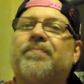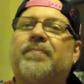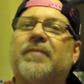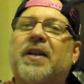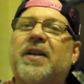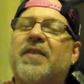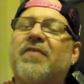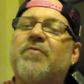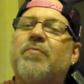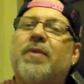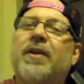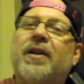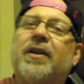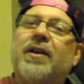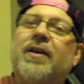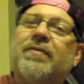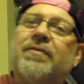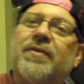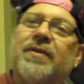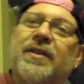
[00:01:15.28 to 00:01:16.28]
And everybody
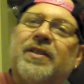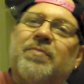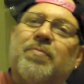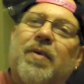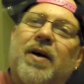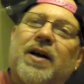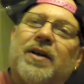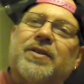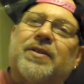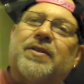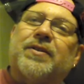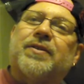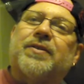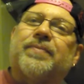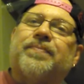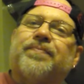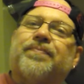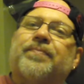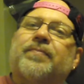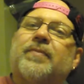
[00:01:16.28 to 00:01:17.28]
loves these boxes.
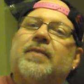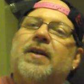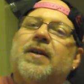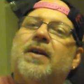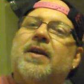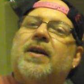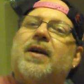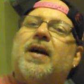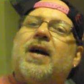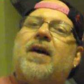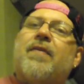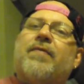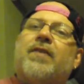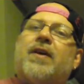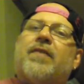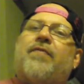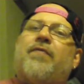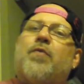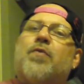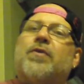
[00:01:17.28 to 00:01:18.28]
I've
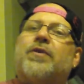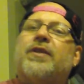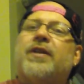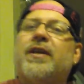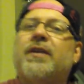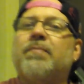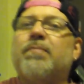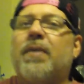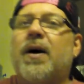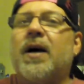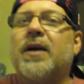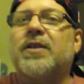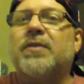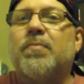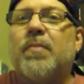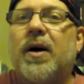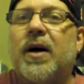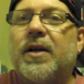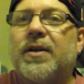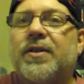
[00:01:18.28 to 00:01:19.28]
got 14 box
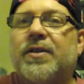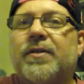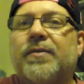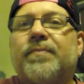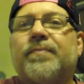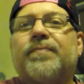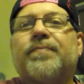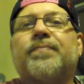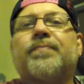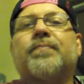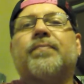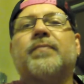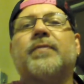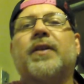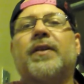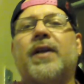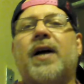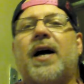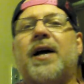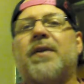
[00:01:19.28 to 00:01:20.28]
mods
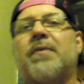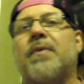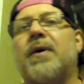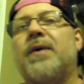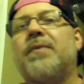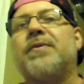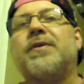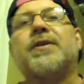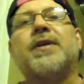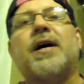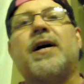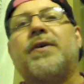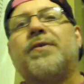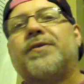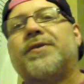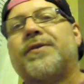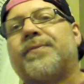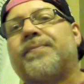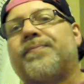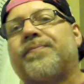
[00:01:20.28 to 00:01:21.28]
lying around this
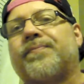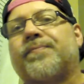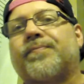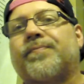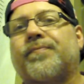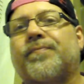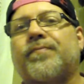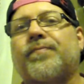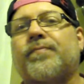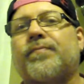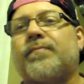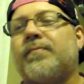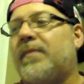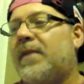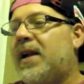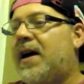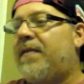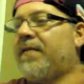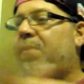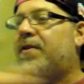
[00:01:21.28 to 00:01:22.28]
house.
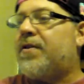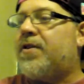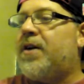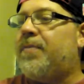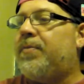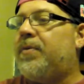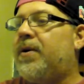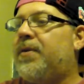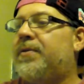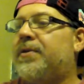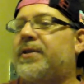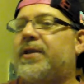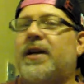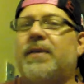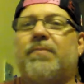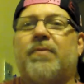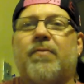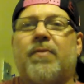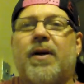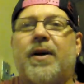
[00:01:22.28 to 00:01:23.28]
I've got a couple on the
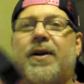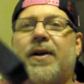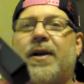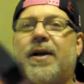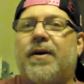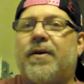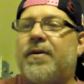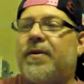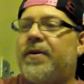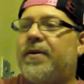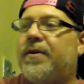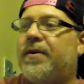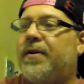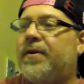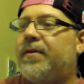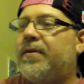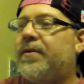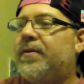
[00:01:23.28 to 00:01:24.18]
table right now, you know.